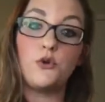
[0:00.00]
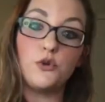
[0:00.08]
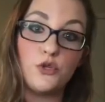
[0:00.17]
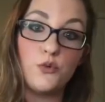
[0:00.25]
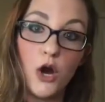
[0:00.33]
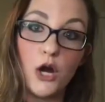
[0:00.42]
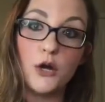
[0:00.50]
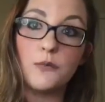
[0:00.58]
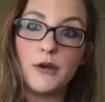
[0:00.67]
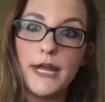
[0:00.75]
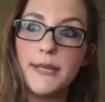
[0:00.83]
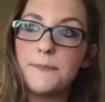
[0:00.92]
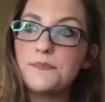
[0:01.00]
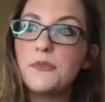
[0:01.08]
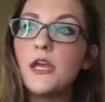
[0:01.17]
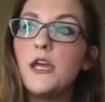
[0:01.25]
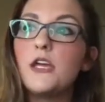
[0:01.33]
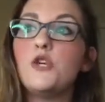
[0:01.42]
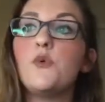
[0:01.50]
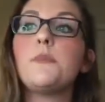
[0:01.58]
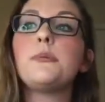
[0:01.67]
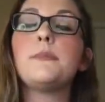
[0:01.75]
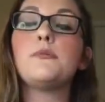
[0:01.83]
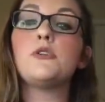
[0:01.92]
who you are, right? You
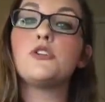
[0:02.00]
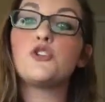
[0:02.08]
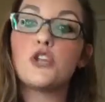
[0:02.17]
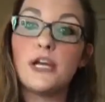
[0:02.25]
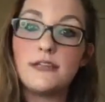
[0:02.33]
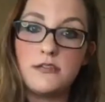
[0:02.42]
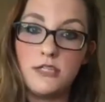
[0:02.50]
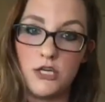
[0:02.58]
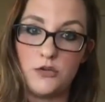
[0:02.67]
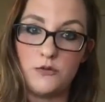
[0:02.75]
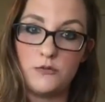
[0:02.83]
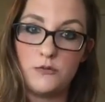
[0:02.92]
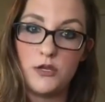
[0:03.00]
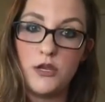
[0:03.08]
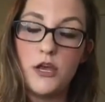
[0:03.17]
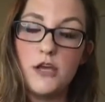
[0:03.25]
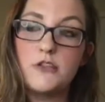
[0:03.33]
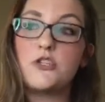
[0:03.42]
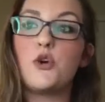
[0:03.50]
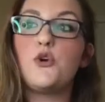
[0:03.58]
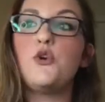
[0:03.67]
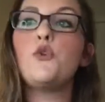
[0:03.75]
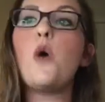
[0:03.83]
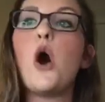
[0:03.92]
want people to trust you. So
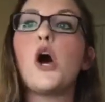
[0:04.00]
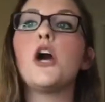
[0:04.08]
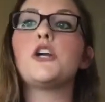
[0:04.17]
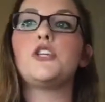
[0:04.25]
who are